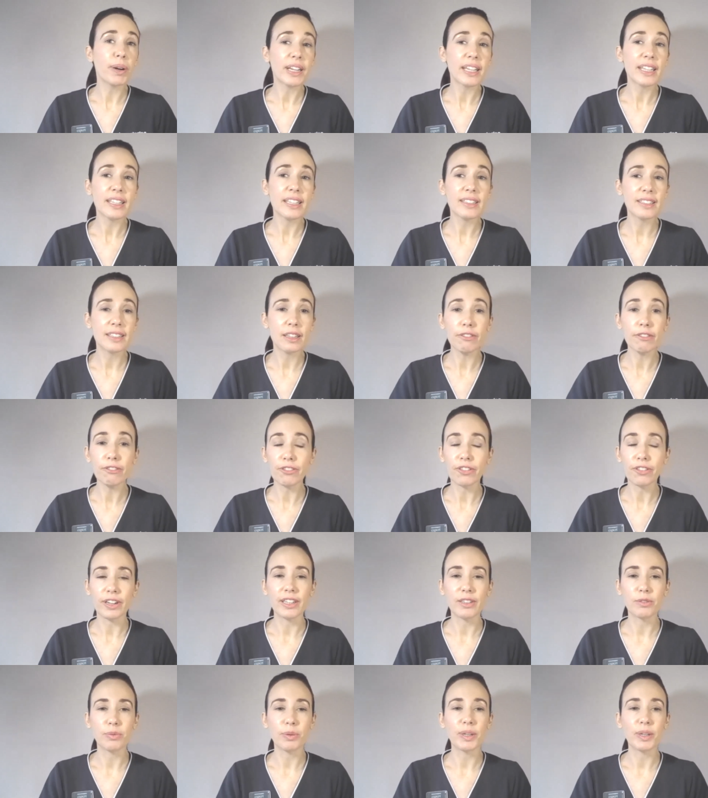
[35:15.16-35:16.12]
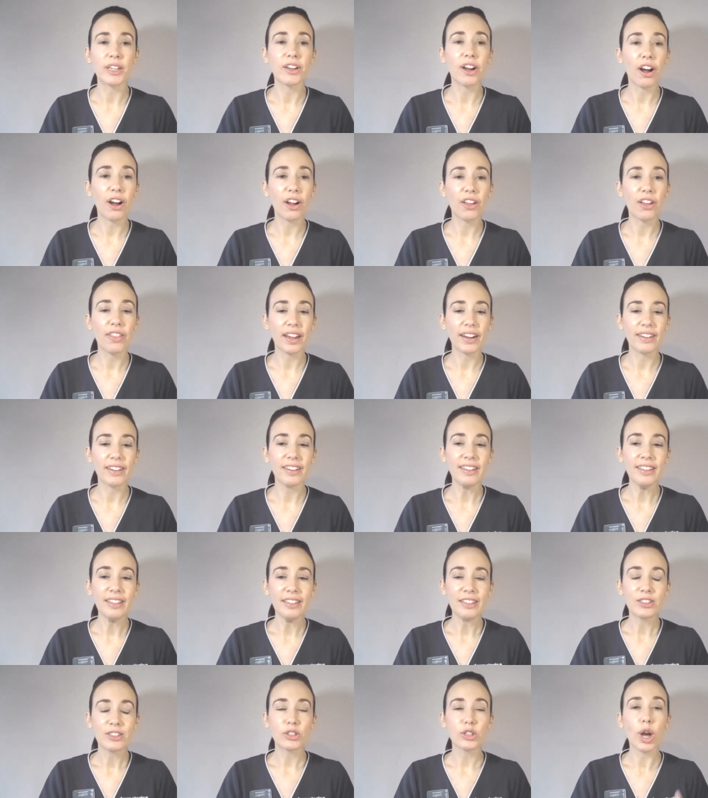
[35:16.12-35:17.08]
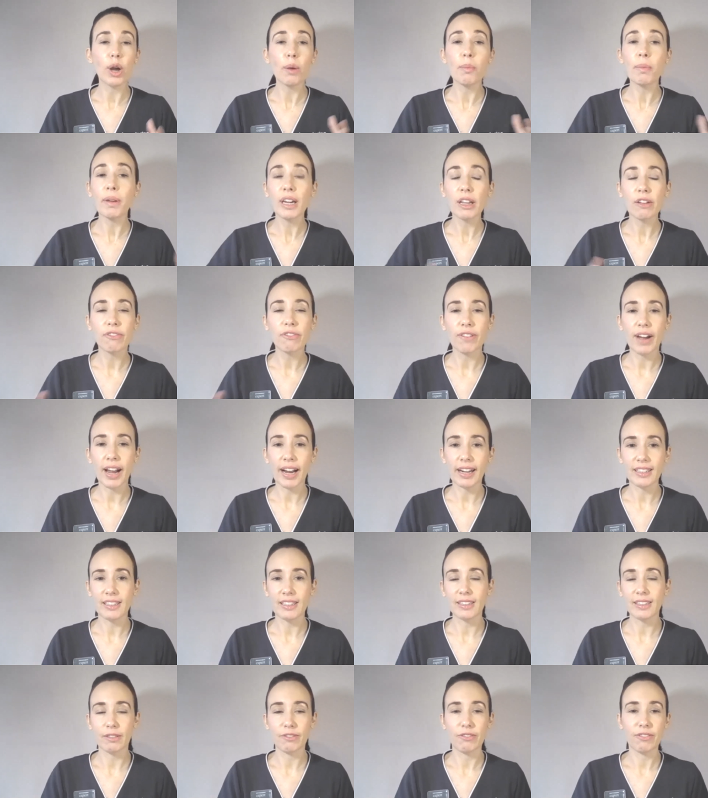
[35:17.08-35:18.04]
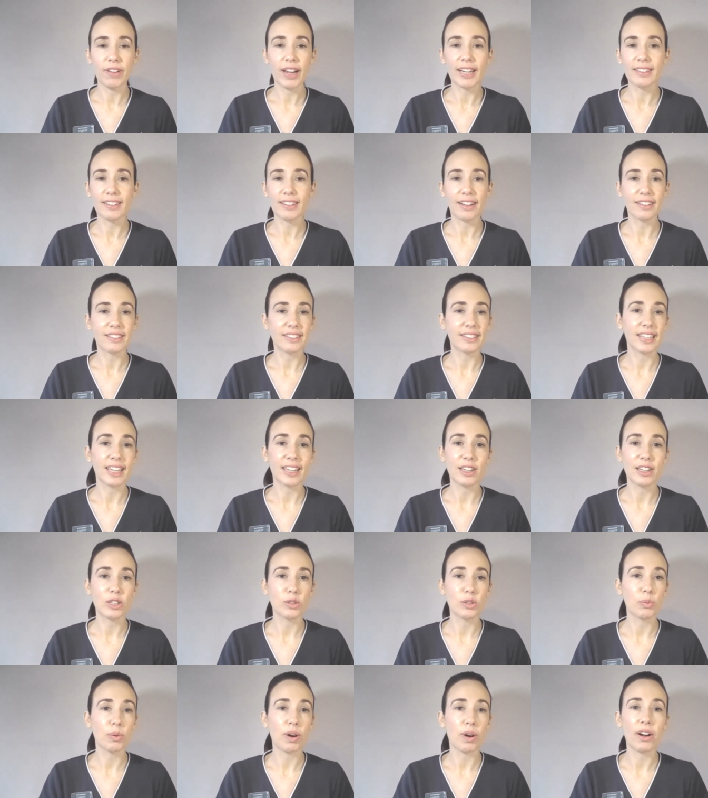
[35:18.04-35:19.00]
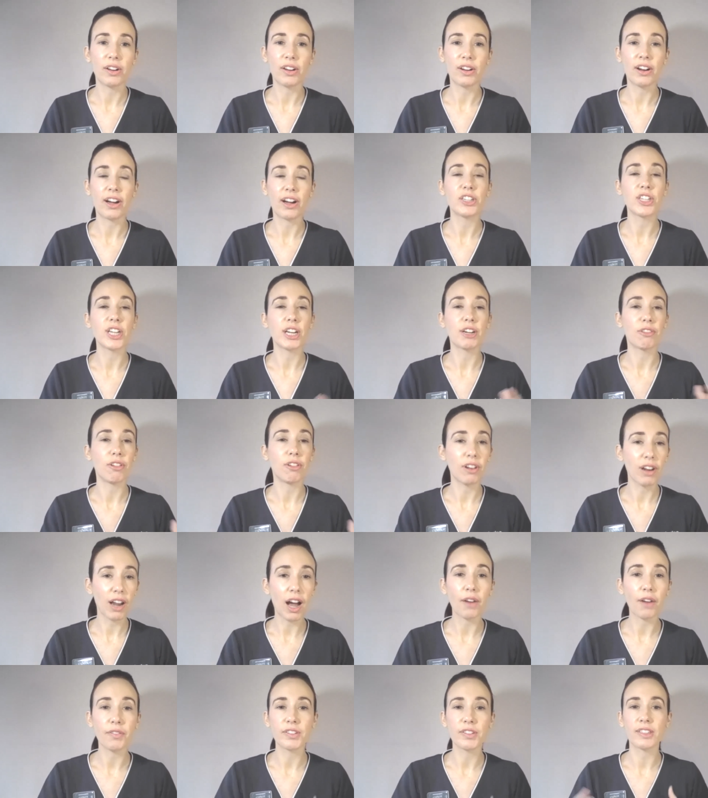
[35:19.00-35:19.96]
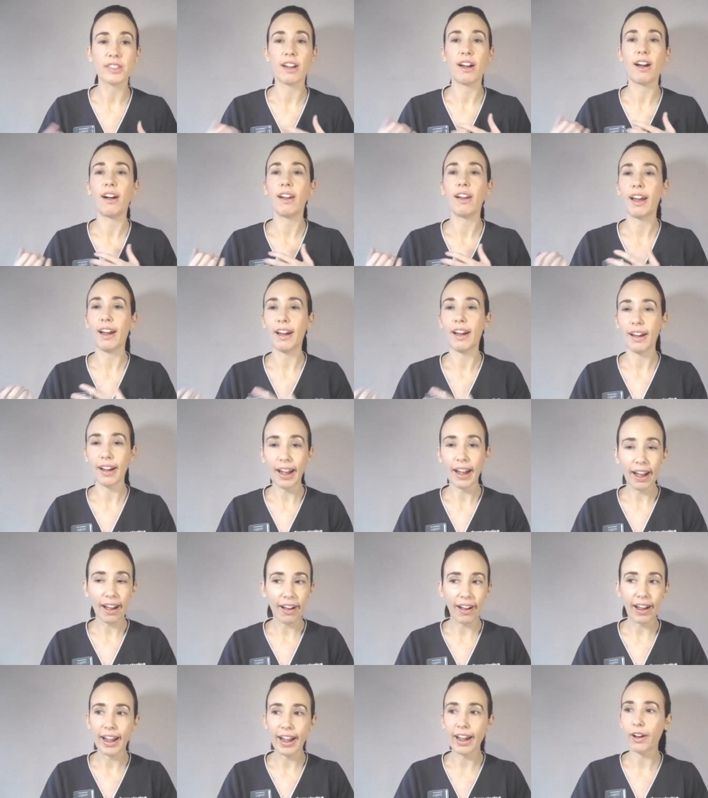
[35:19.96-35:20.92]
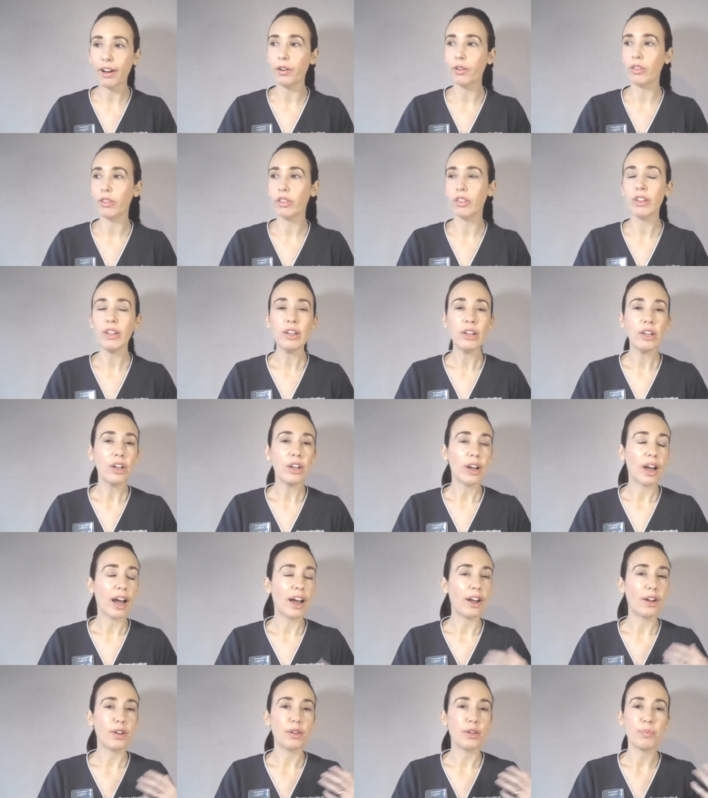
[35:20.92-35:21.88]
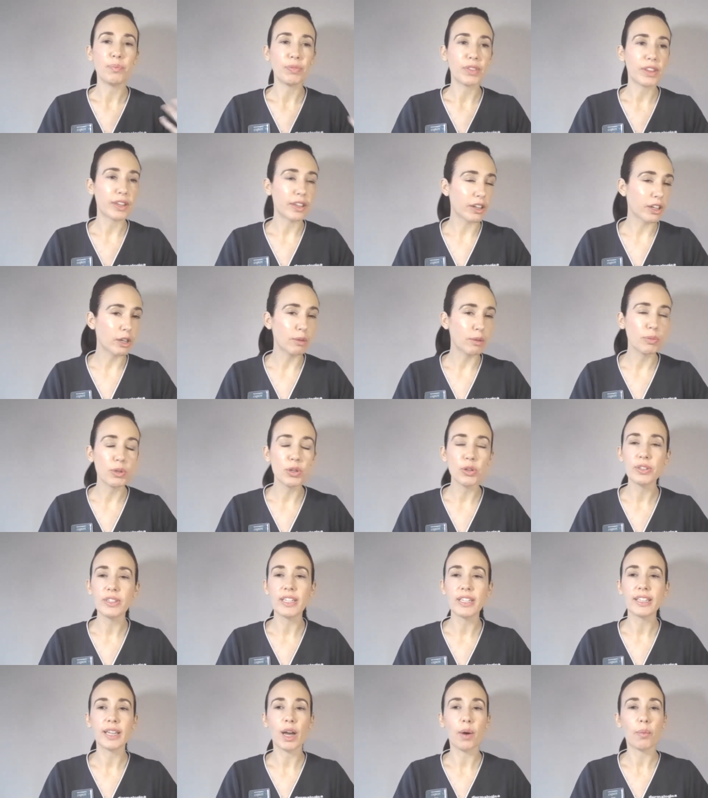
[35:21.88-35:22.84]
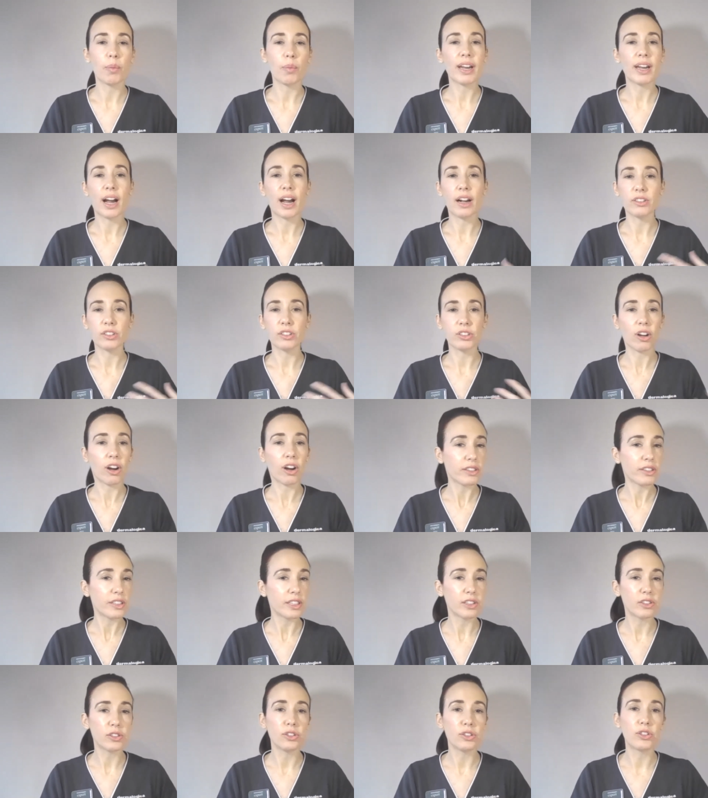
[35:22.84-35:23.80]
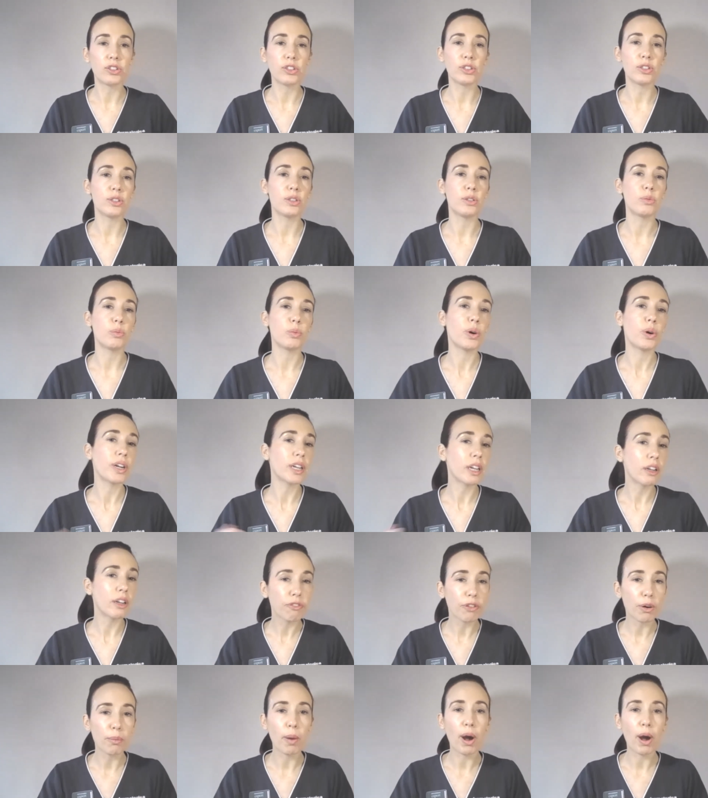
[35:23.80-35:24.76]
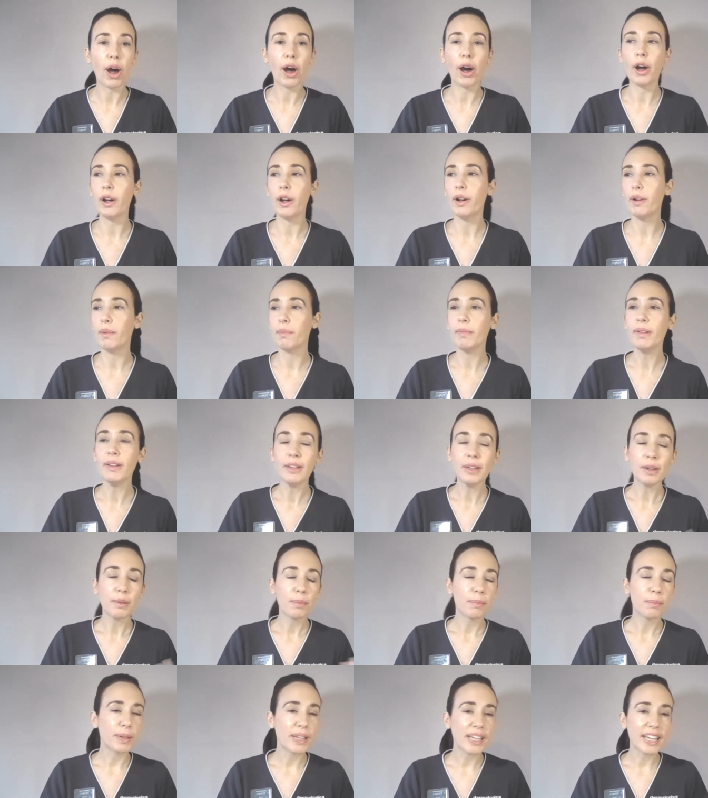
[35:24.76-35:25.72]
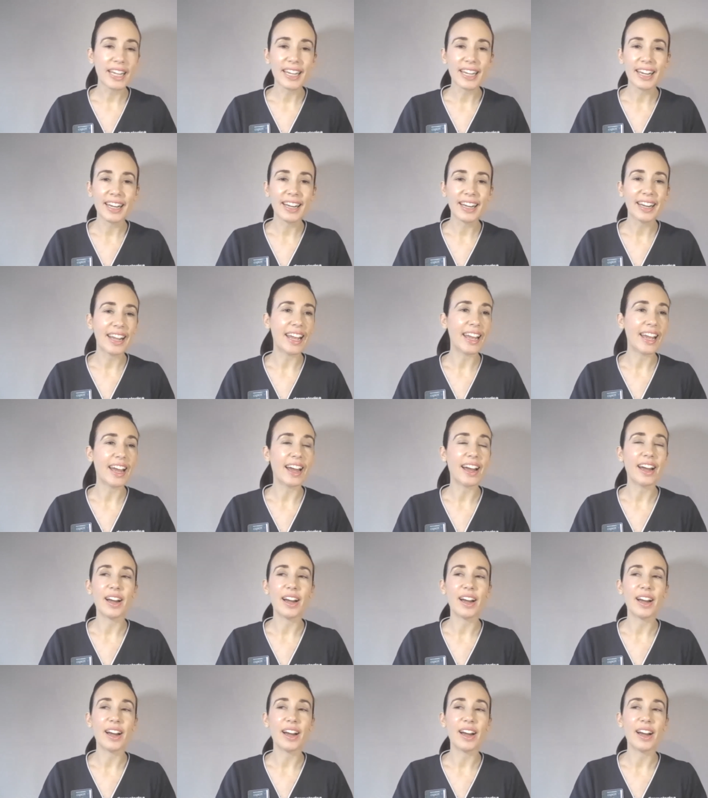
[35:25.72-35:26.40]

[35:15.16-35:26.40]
everybody is different. We know that so many factors affect our skin as well, our general lifestyle, our health, the commuting that we're now starting to do, working from home, being in